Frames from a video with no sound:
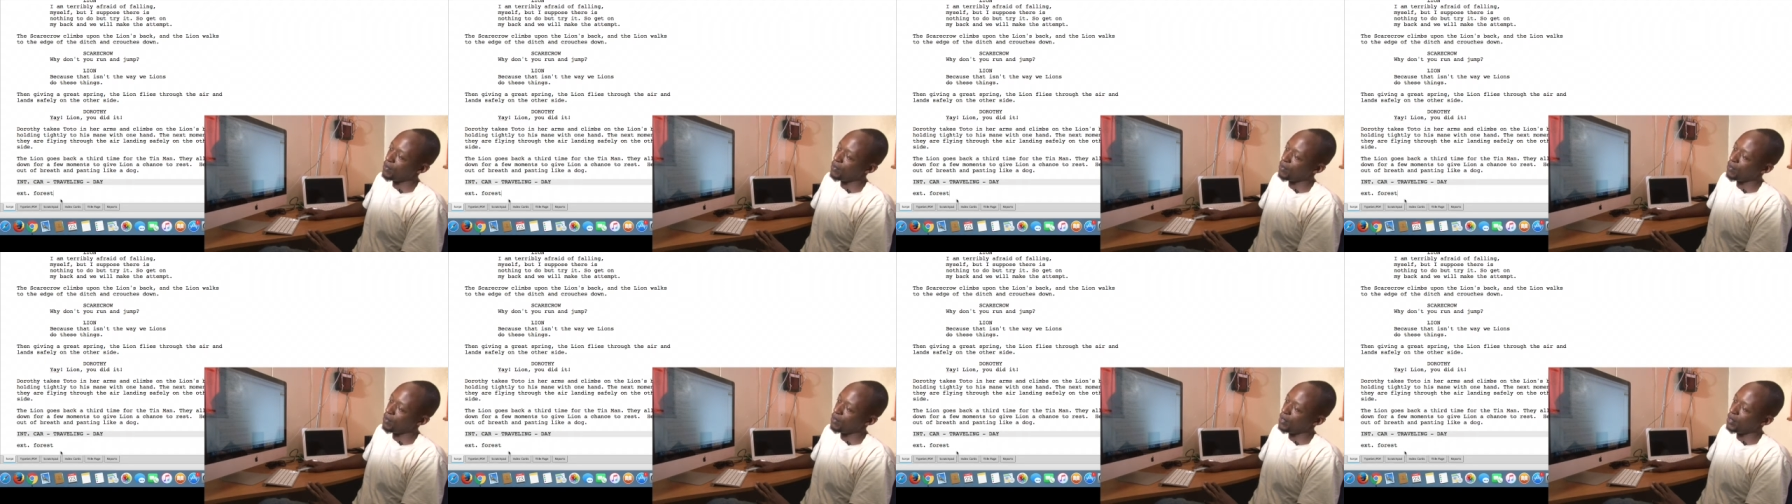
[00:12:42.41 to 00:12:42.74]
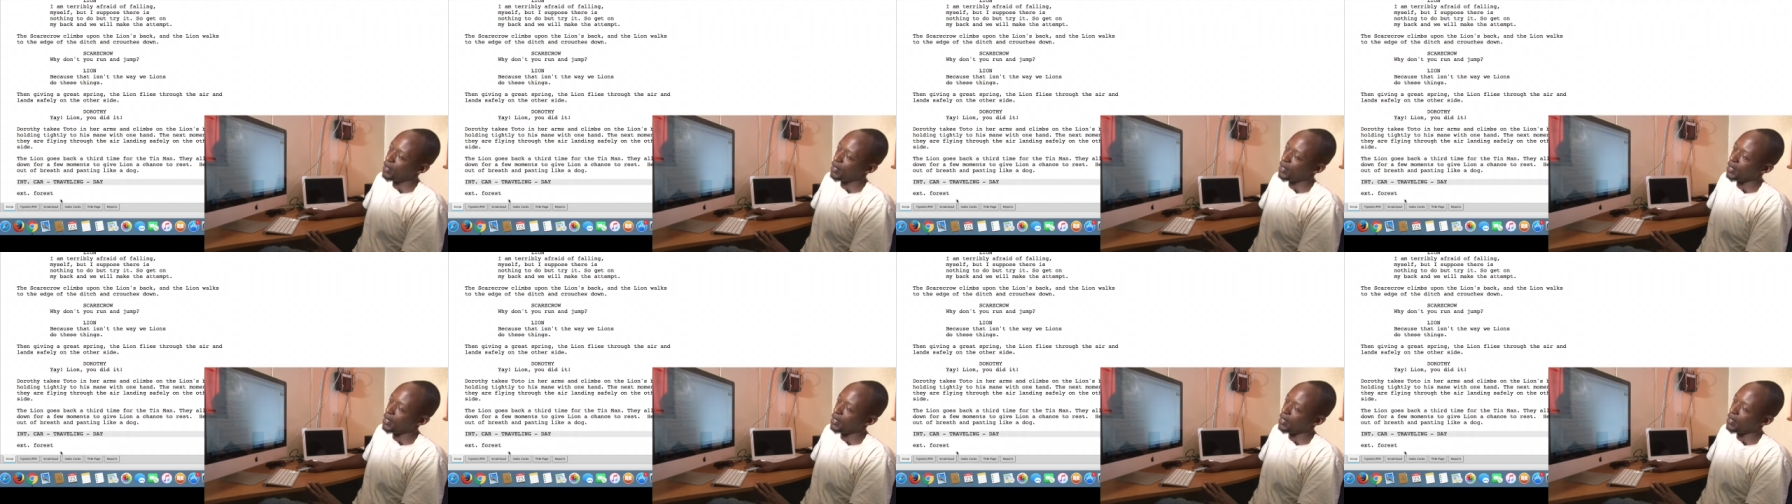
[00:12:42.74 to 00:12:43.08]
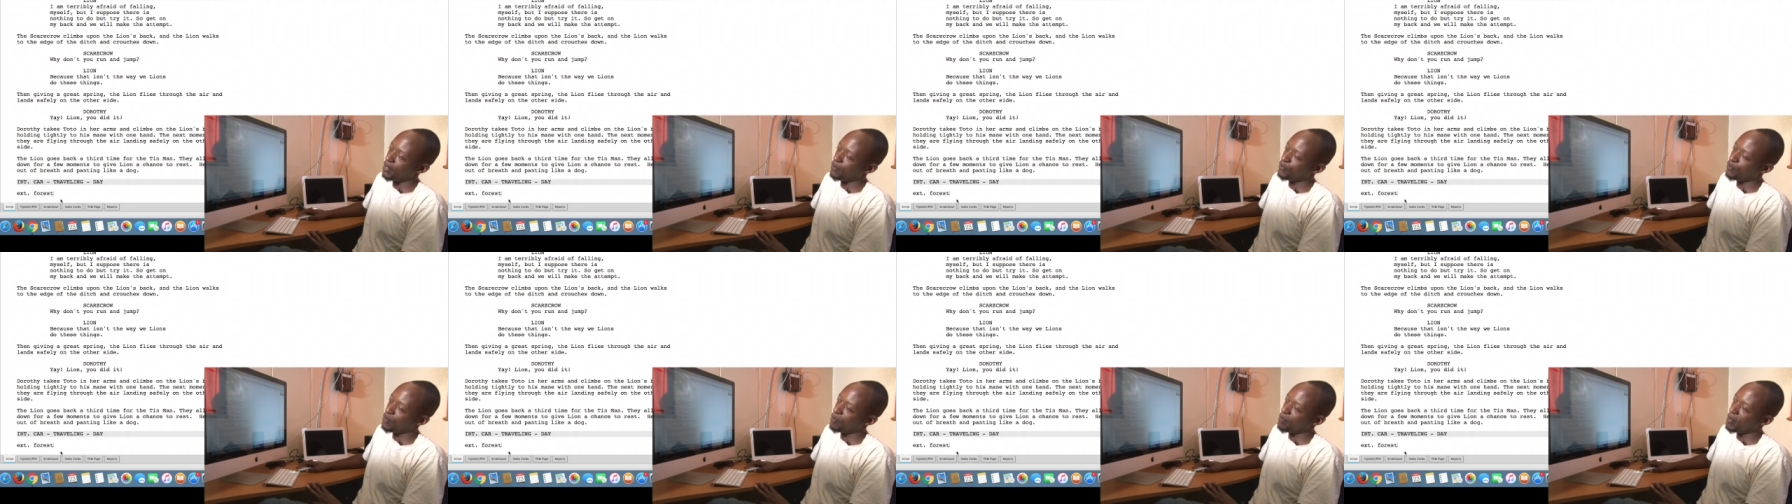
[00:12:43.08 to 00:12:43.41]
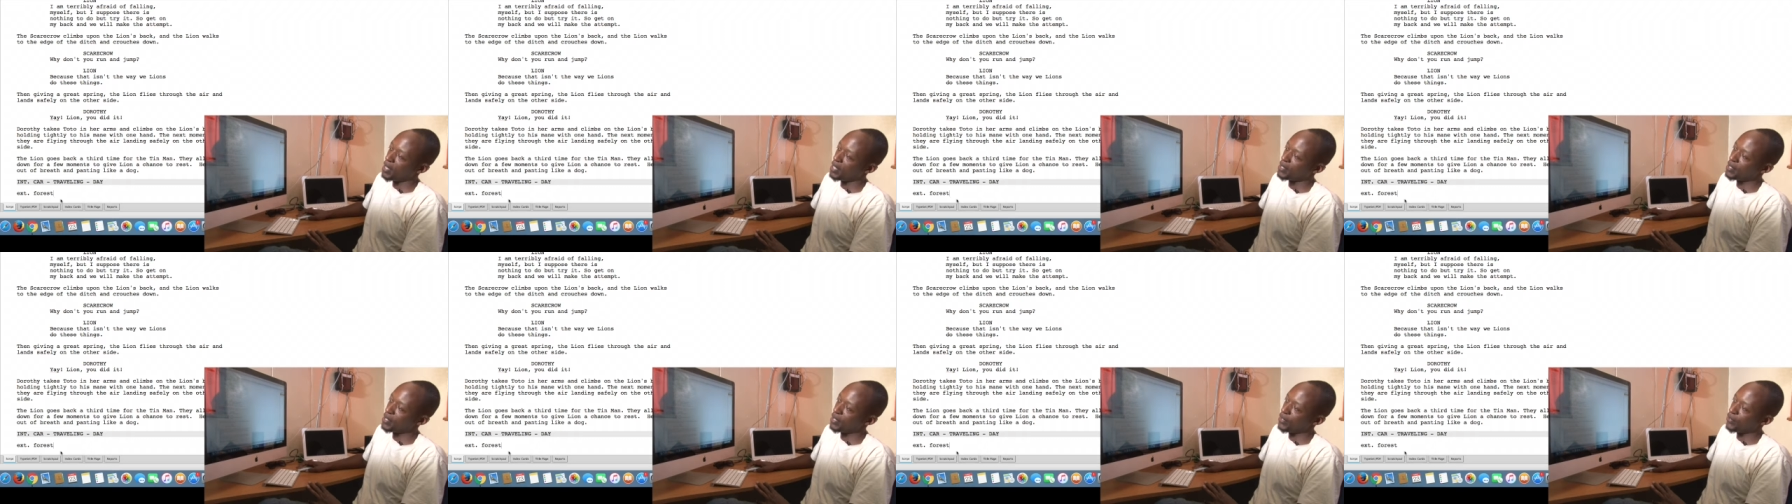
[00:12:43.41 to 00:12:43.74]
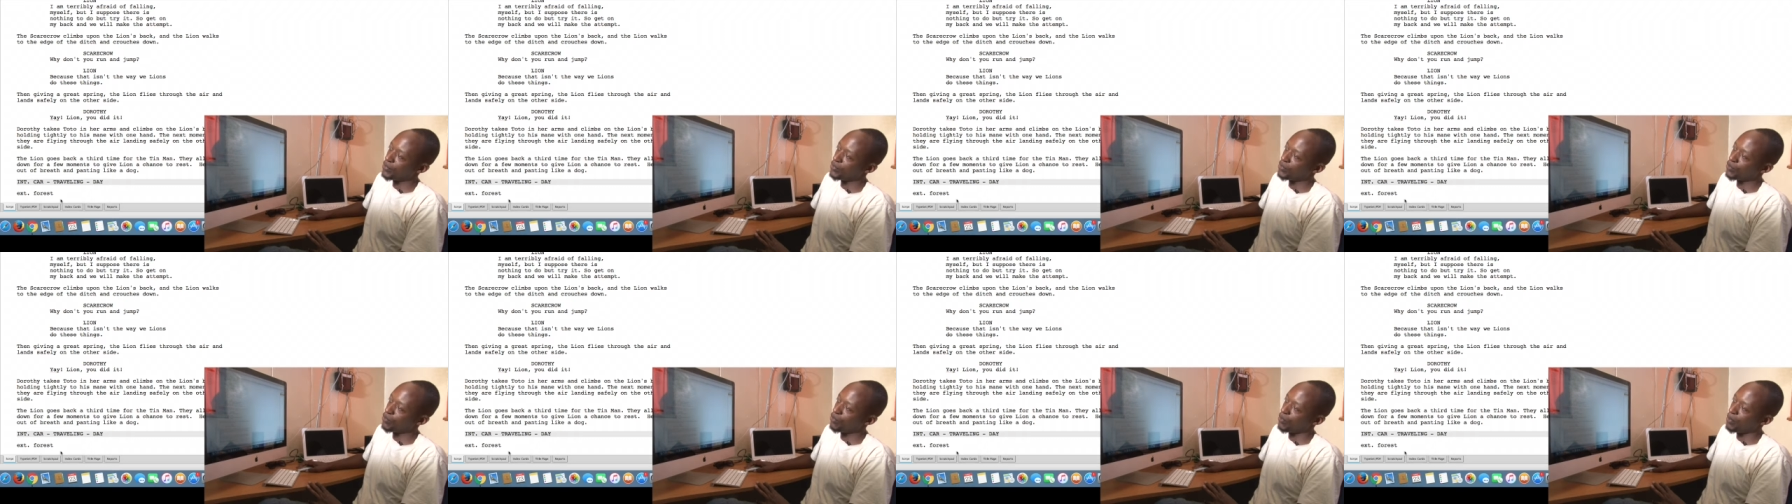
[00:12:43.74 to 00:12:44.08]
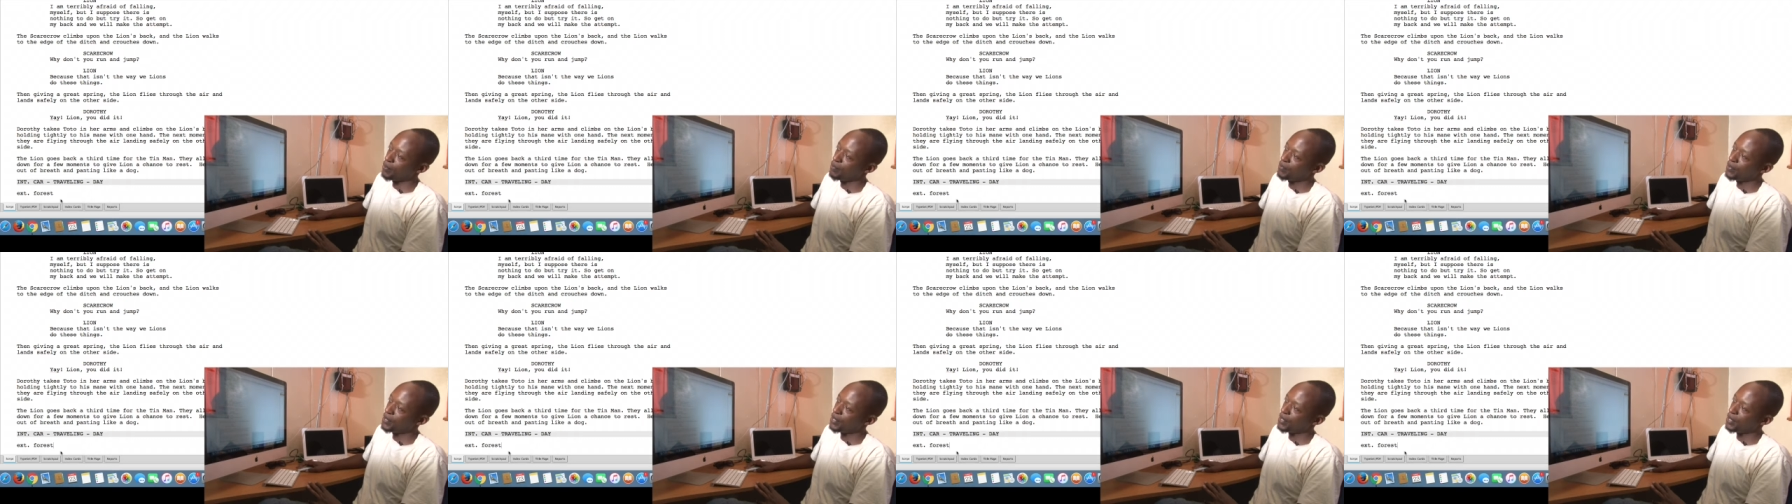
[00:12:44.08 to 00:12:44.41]
on formatting your
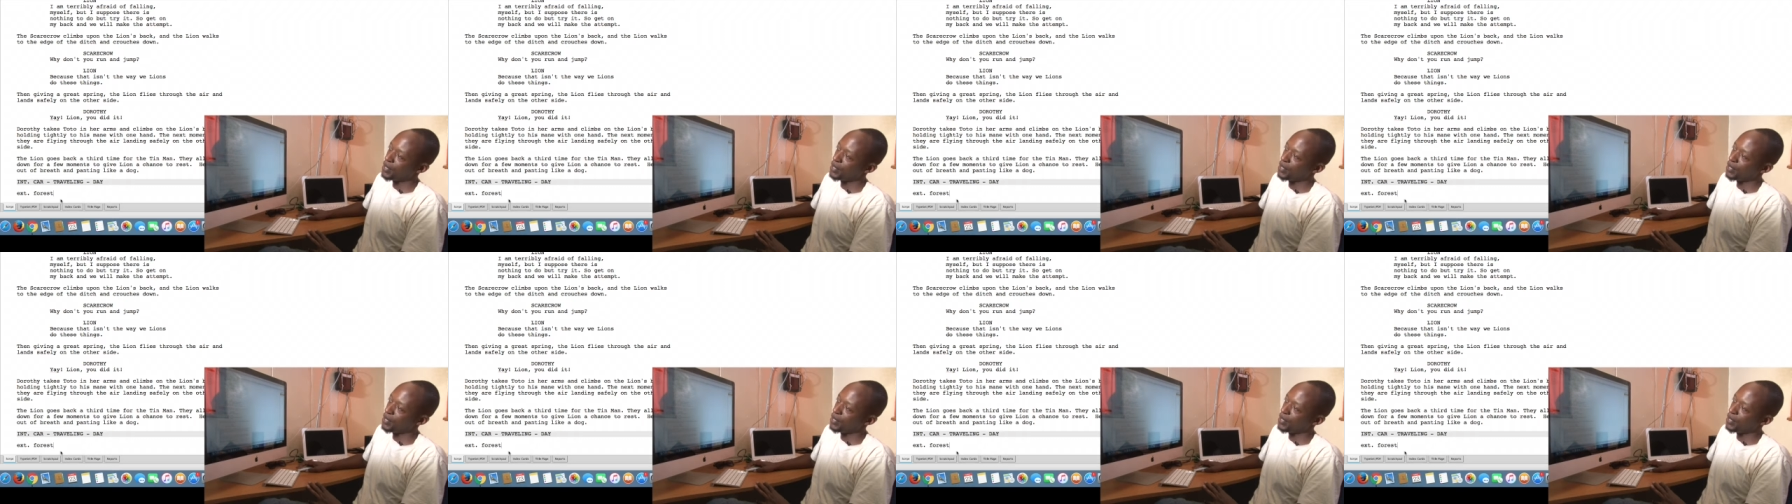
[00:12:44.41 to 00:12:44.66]
script.